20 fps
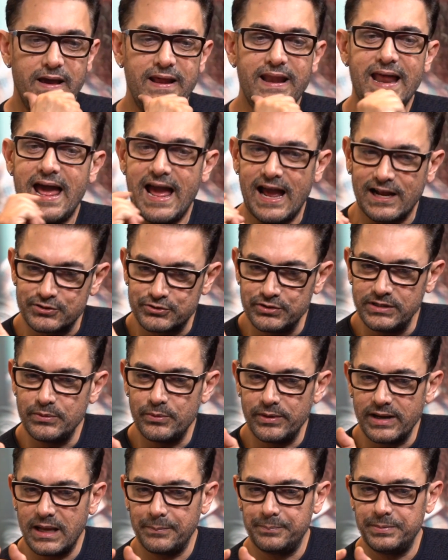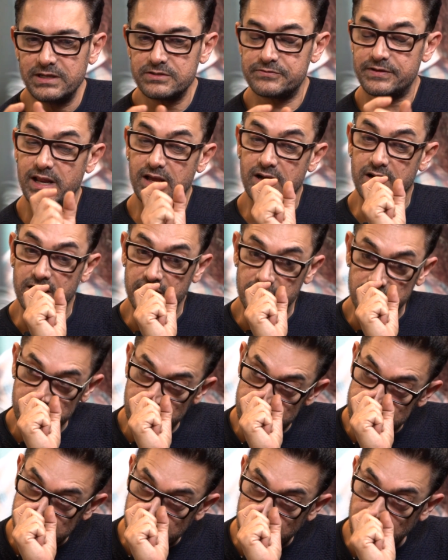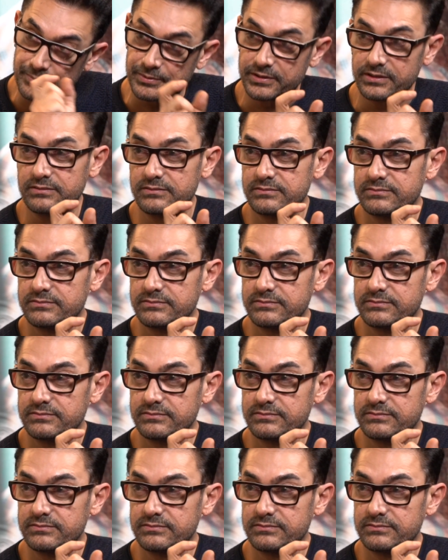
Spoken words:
And actually what happened is when I heard the script,